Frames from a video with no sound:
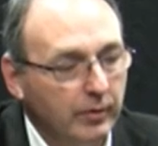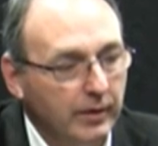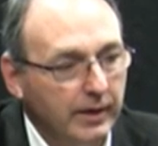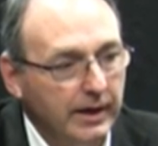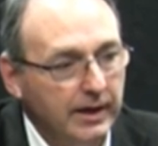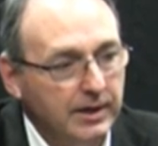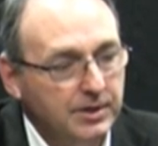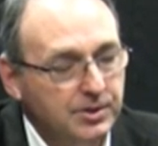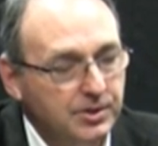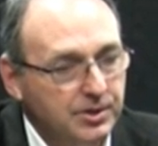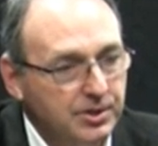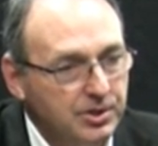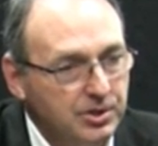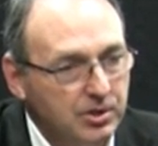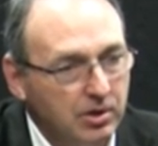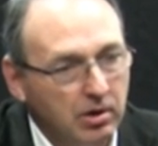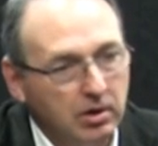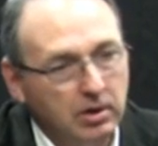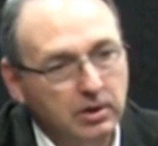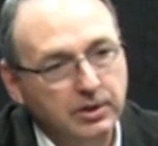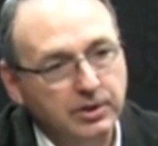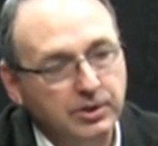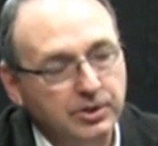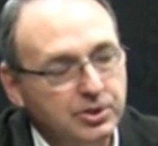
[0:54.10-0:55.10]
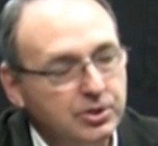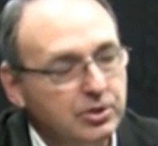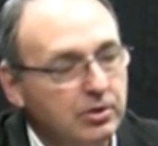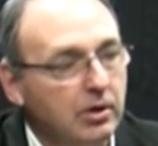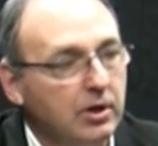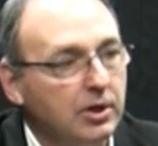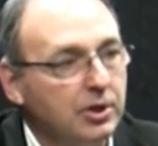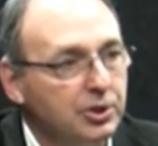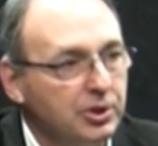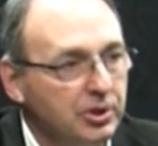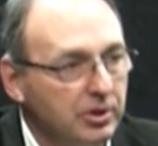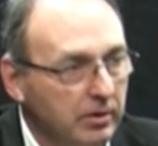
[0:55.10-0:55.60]
we actually start
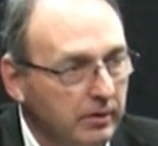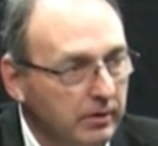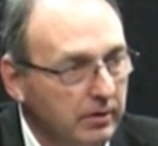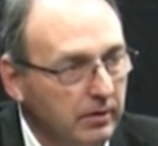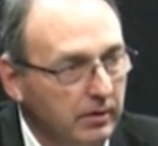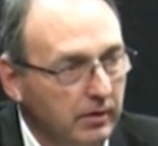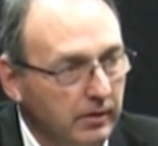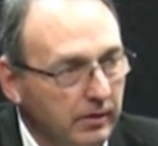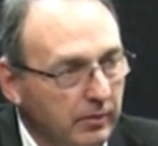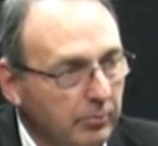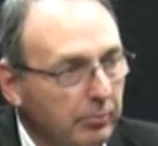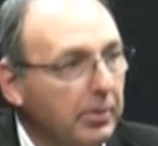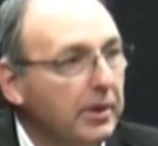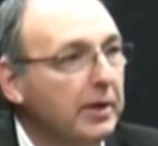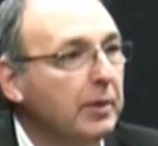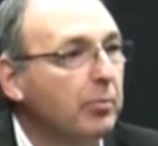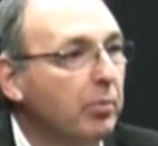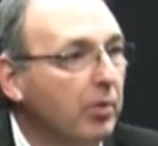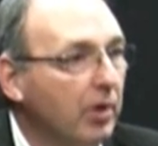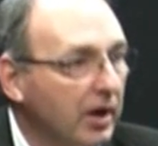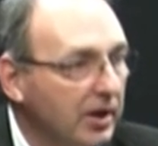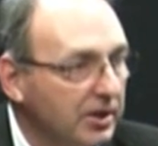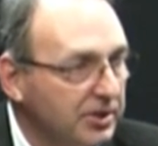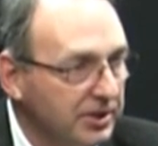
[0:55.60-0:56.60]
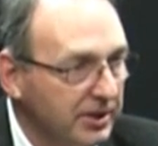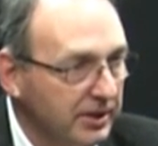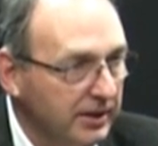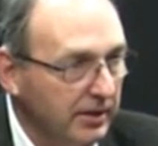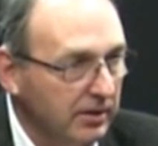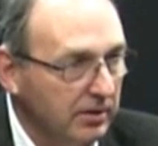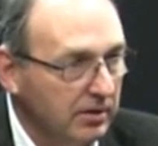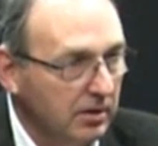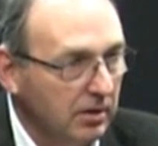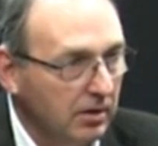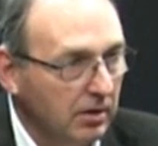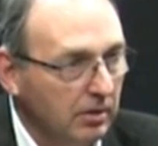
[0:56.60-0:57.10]
construction on the on the big project, I'll
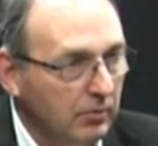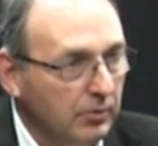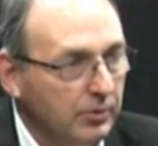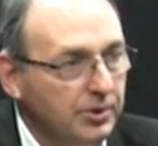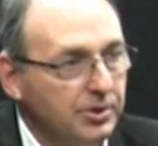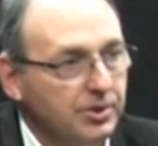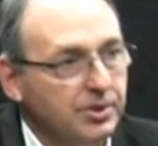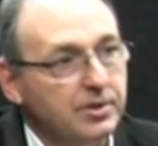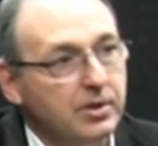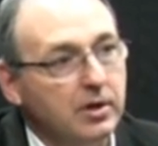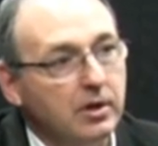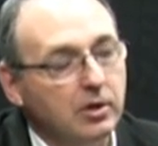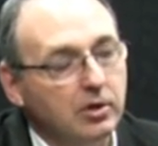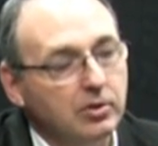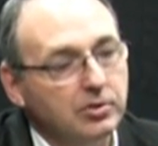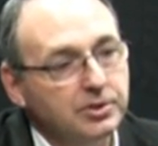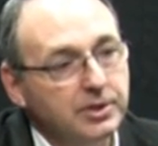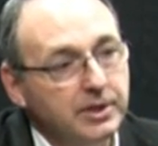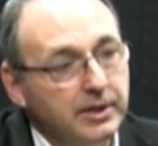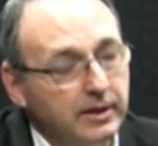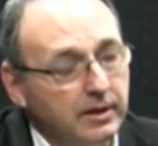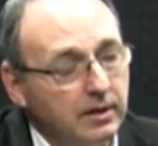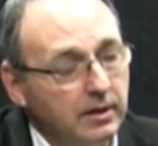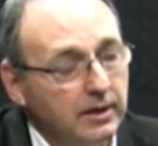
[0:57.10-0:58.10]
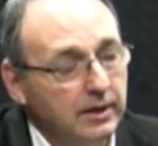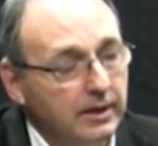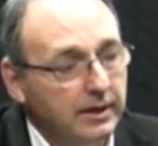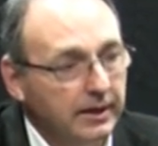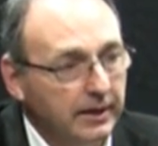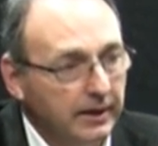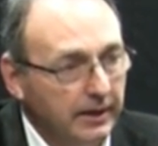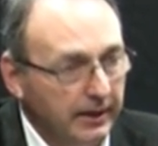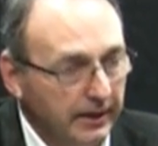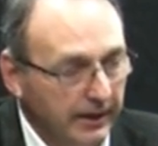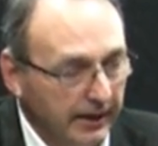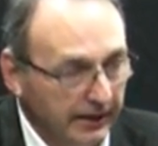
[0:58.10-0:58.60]
call it, which is the hotel
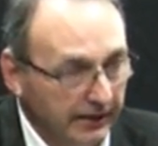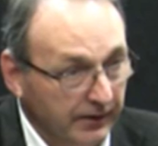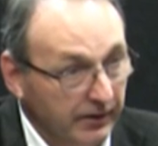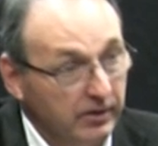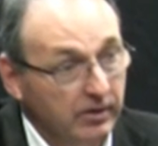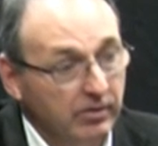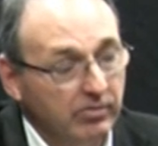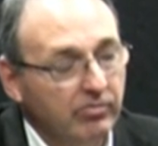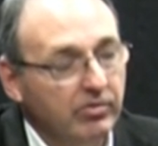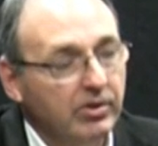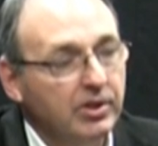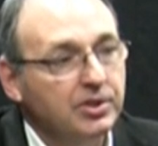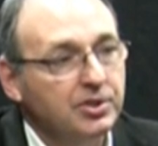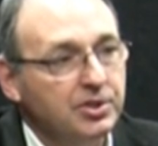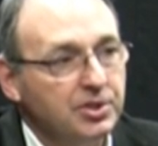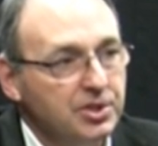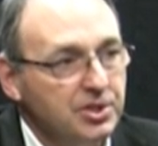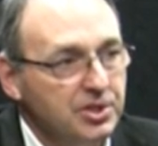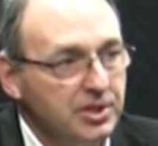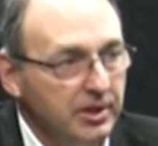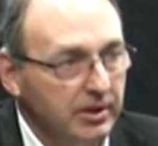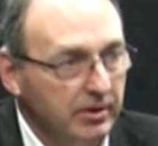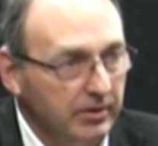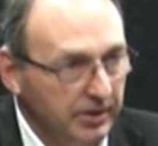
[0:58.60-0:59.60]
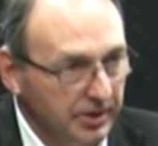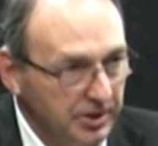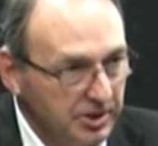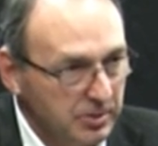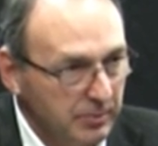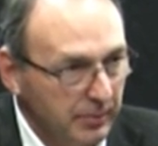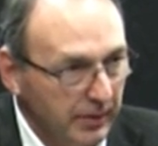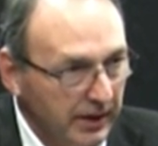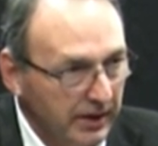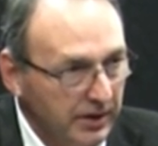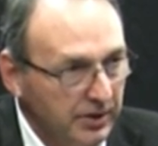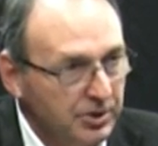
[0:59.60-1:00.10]
and the convention center
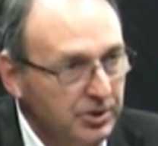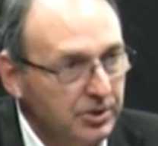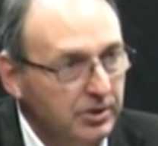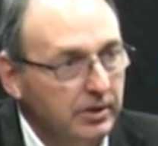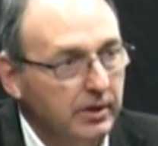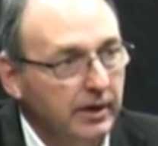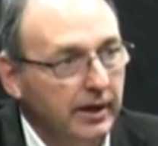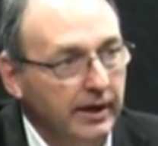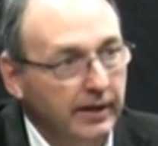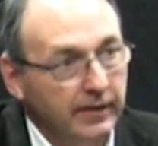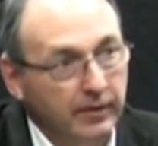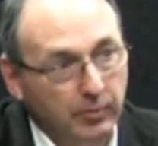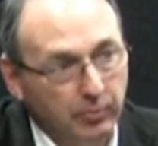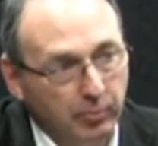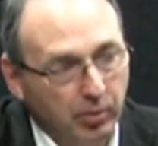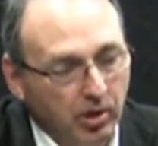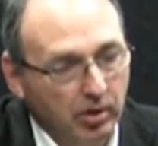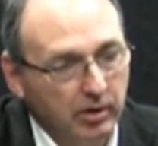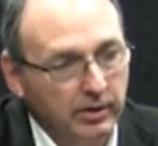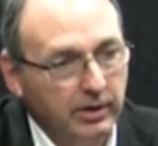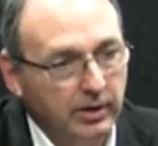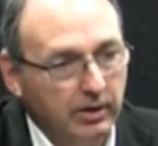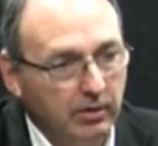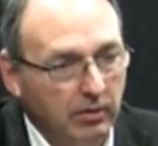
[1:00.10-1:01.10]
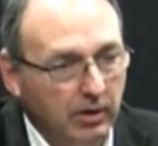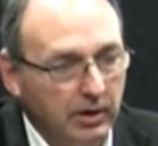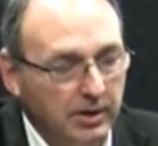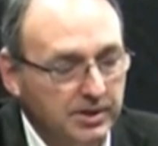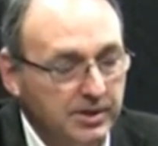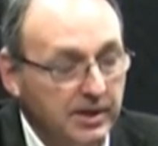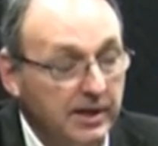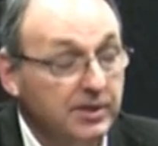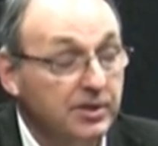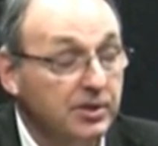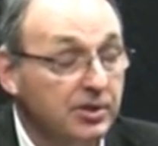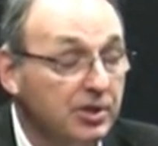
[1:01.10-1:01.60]
expansion and the parking garage,
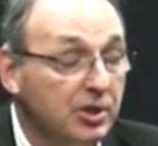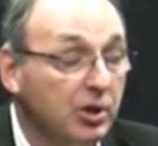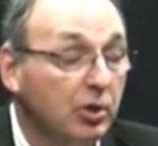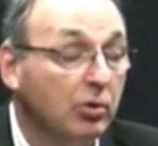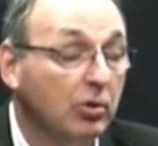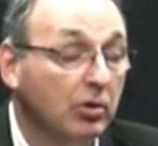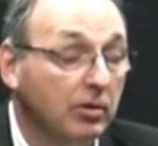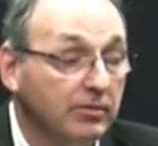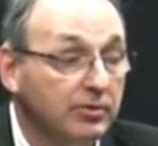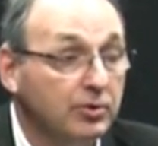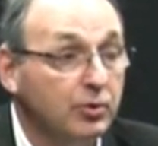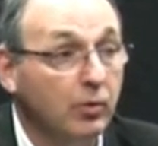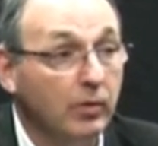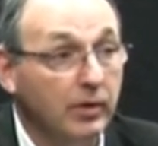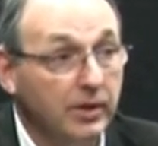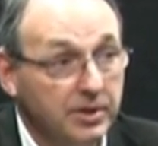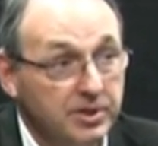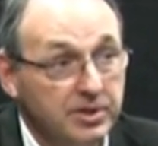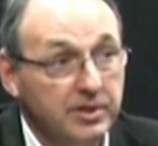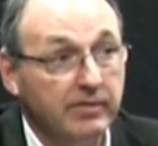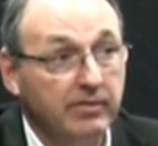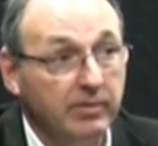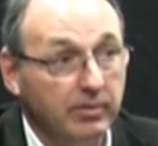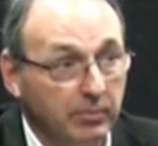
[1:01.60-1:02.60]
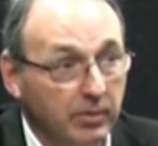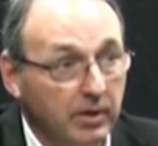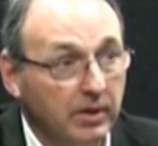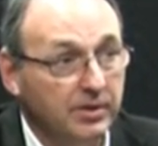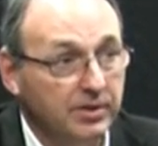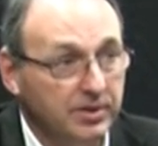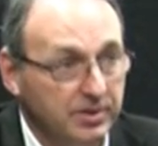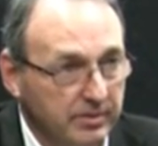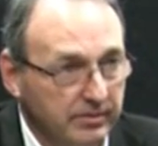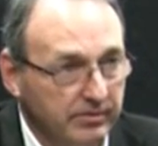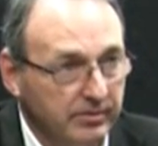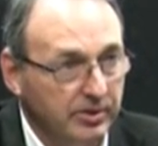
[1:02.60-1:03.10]
that's a total of 27
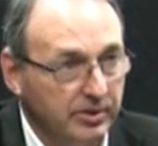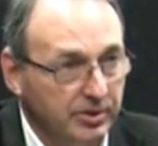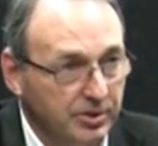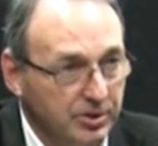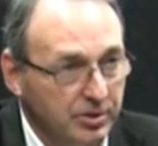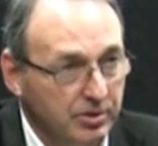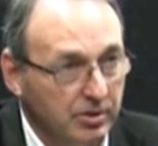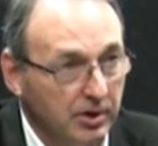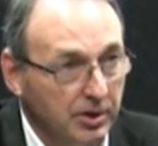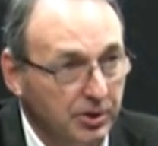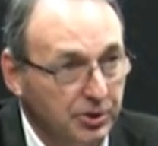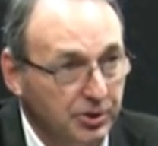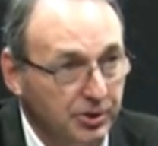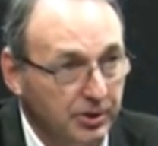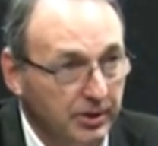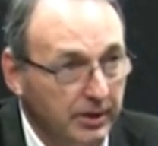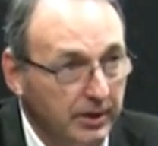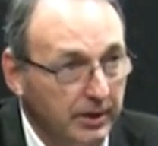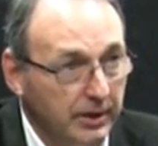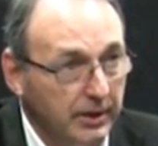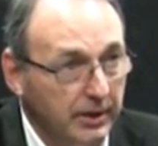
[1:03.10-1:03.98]
months of construction.